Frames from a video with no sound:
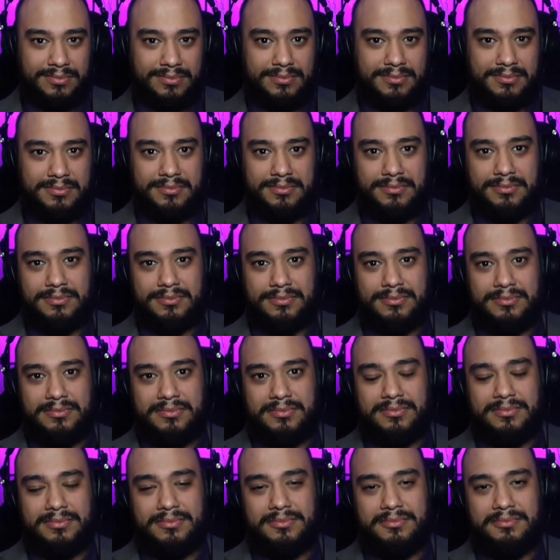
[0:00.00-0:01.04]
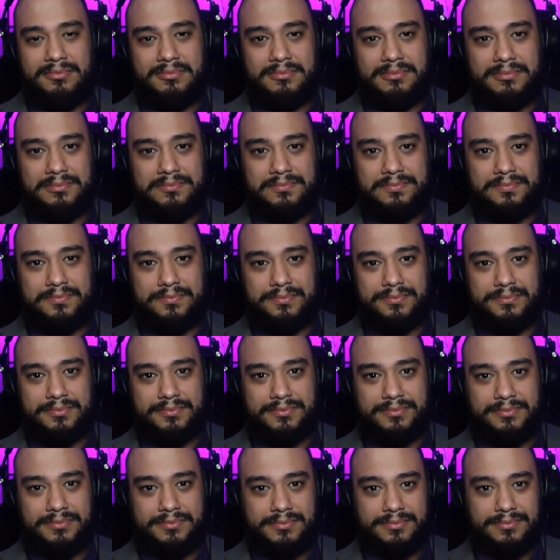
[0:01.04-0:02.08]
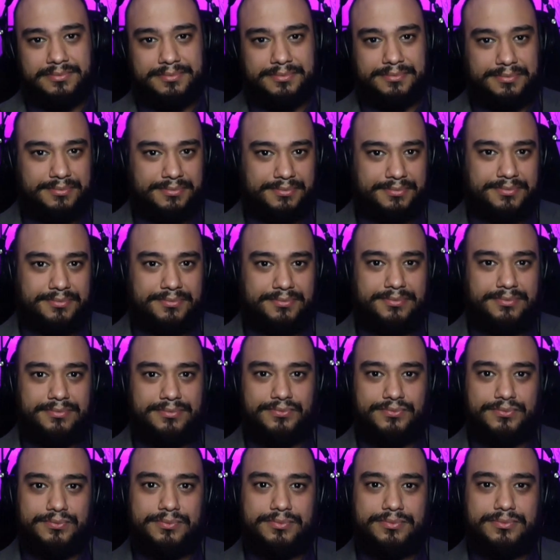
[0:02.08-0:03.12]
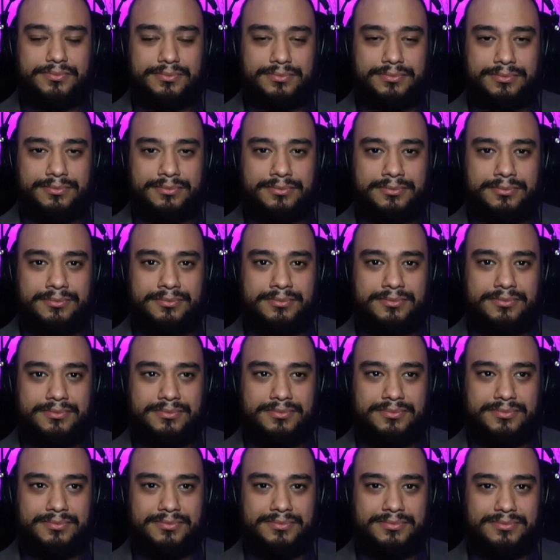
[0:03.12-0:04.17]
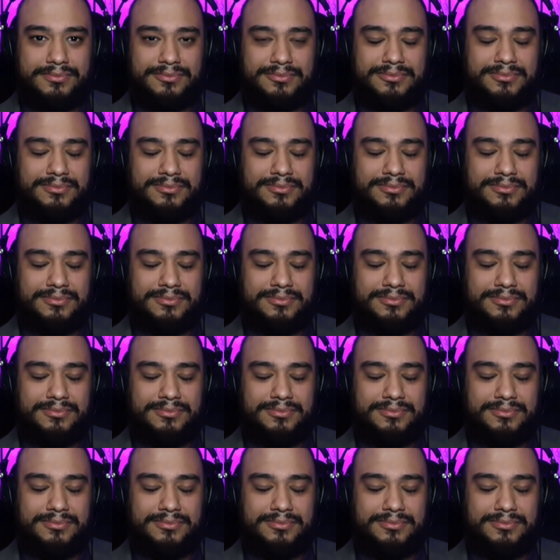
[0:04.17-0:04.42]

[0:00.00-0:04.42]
This person isn't speaking.